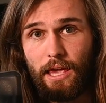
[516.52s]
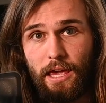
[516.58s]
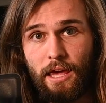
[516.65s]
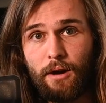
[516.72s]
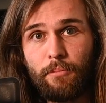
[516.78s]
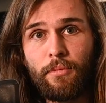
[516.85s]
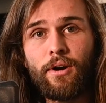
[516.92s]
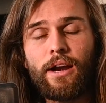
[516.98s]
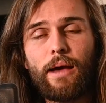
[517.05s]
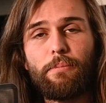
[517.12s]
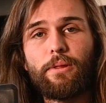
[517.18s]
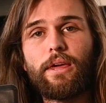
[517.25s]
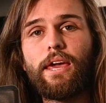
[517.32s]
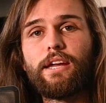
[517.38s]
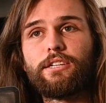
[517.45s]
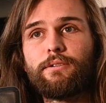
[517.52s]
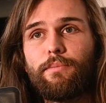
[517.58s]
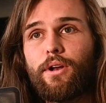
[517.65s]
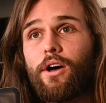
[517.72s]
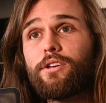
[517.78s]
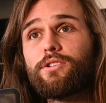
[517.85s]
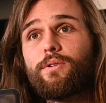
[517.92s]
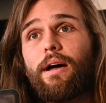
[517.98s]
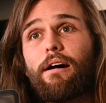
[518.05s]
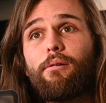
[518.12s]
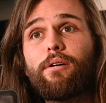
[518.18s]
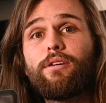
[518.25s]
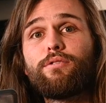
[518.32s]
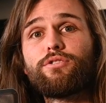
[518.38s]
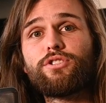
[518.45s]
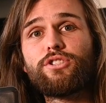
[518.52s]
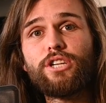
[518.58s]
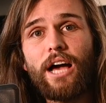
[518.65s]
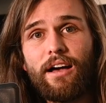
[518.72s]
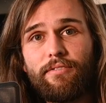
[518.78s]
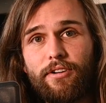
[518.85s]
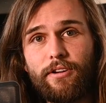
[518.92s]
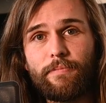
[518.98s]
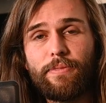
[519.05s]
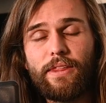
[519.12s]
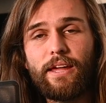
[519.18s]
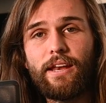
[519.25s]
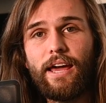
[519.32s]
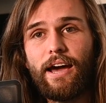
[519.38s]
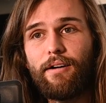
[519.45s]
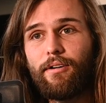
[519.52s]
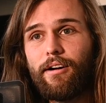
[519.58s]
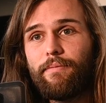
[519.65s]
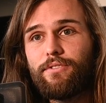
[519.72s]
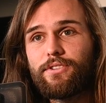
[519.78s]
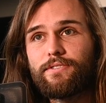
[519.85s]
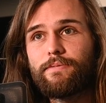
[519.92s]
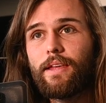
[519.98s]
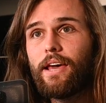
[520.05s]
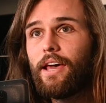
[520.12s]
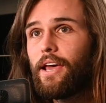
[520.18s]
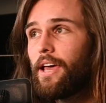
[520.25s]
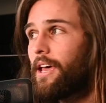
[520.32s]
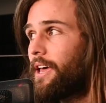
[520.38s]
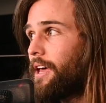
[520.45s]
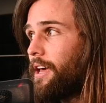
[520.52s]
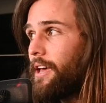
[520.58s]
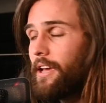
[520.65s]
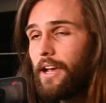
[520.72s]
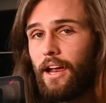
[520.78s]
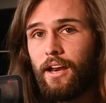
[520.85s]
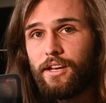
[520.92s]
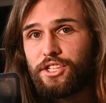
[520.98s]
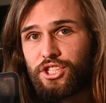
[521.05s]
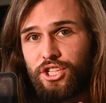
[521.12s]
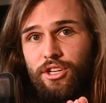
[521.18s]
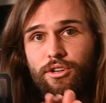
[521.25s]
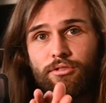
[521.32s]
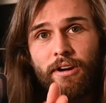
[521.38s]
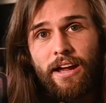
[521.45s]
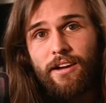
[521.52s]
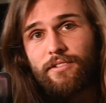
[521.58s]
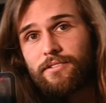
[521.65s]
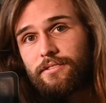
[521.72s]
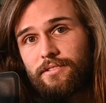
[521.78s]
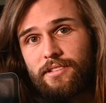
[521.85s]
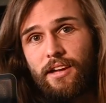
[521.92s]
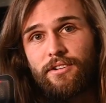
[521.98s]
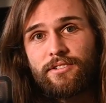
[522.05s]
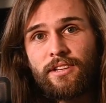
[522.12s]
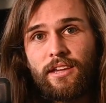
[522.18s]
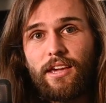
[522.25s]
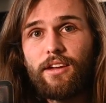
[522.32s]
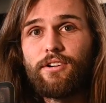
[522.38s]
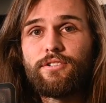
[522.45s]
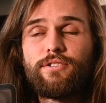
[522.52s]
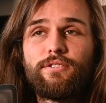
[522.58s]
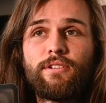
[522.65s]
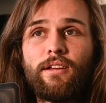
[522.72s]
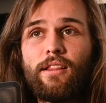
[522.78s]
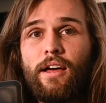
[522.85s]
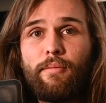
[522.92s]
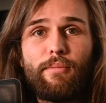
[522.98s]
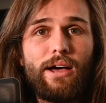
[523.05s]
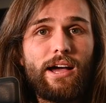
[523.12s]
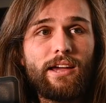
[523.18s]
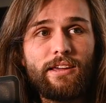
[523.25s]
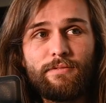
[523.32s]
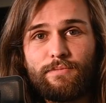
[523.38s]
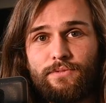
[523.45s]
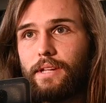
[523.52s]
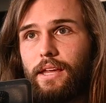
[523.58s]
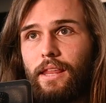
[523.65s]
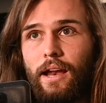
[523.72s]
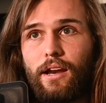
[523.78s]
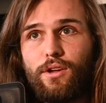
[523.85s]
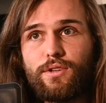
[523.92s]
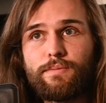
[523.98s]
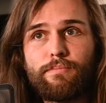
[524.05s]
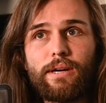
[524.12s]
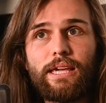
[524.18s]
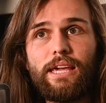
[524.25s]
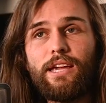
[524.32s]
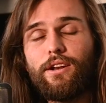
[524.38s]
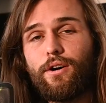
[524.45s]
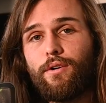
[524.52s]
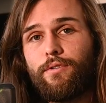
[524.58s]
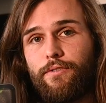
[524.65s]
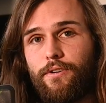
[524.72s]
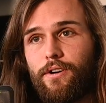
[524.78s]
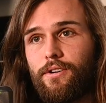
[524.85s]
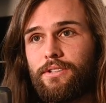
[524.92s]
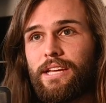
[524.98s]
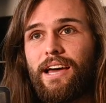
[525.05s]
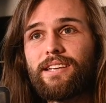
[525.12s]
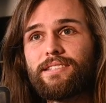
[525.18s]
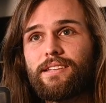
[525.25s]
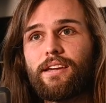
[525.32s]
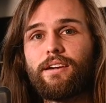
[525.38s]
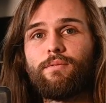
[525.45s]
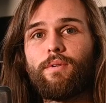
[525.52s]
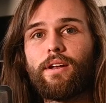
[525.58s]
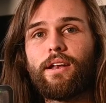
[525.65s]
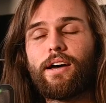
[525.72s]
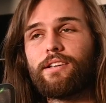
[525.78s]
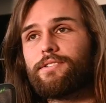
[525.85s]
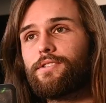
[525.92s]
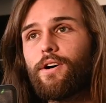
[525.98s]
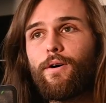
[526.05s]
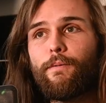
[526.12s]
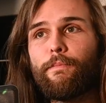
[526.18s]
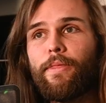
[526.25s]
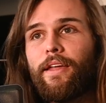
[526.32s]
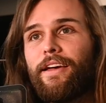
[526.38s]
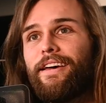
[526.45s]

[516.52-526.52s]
in a MERN application, but also how I use Java and how I just kind of cheat around setters and getters using Lombok, and then I use Mockito for testing and whatnot. So